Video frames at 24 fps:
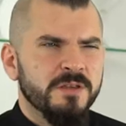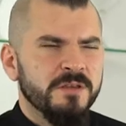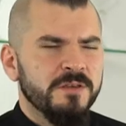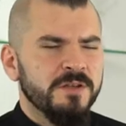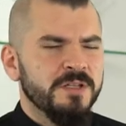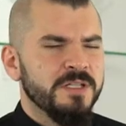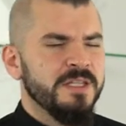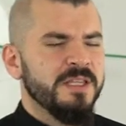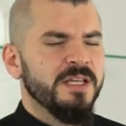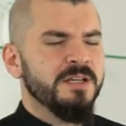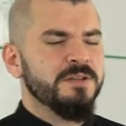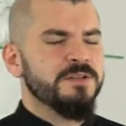
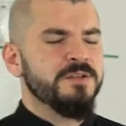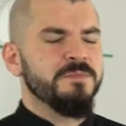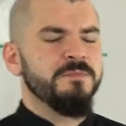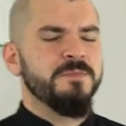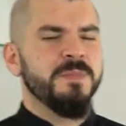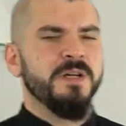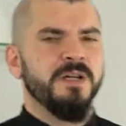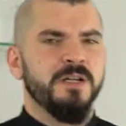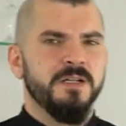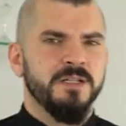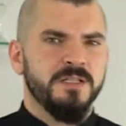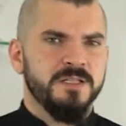30,000
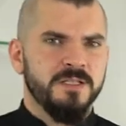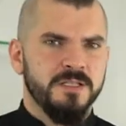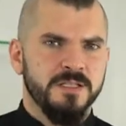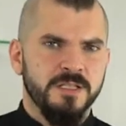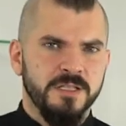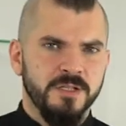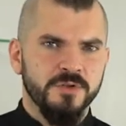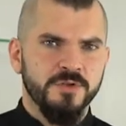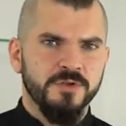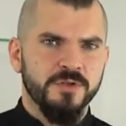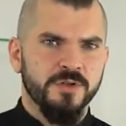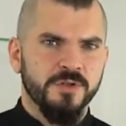bars in
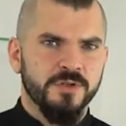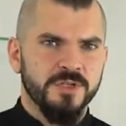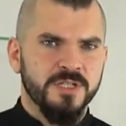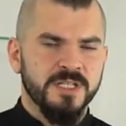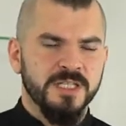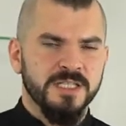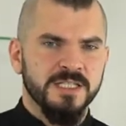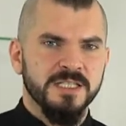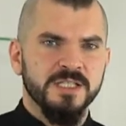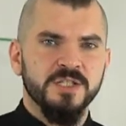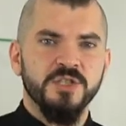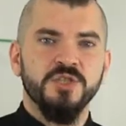New York
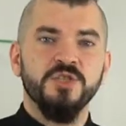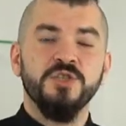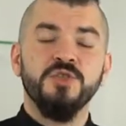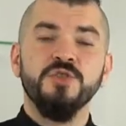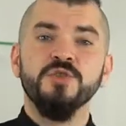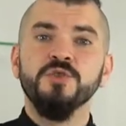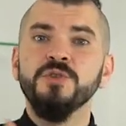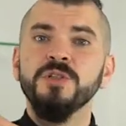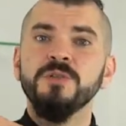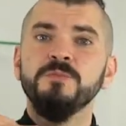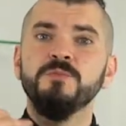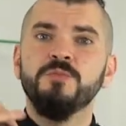City.
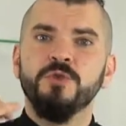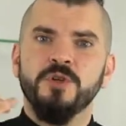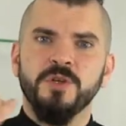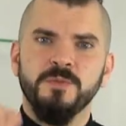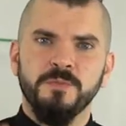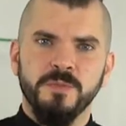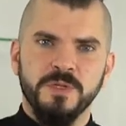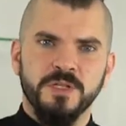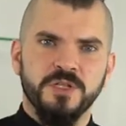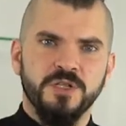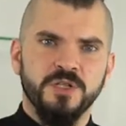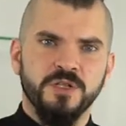During
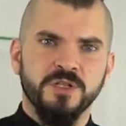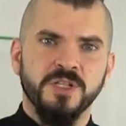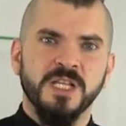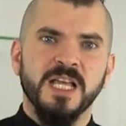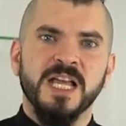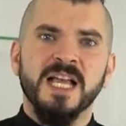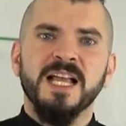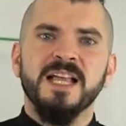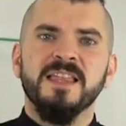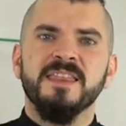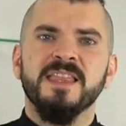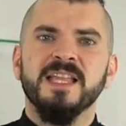Prohibition,
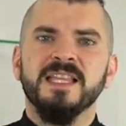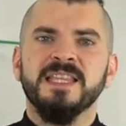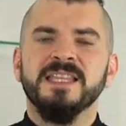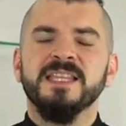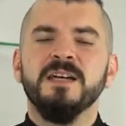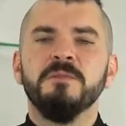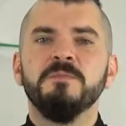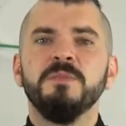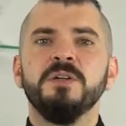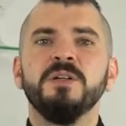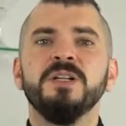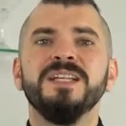that
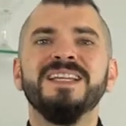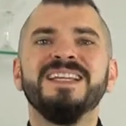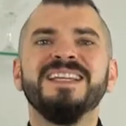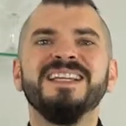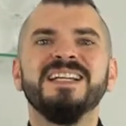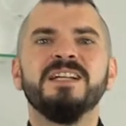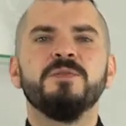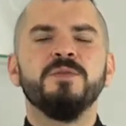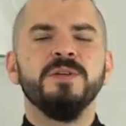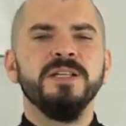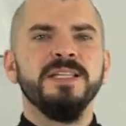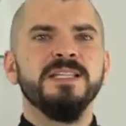number
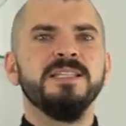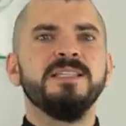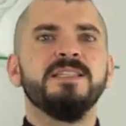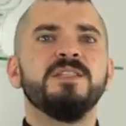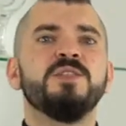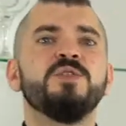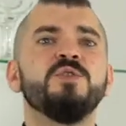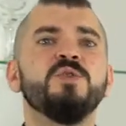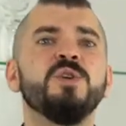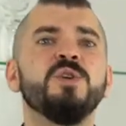increased to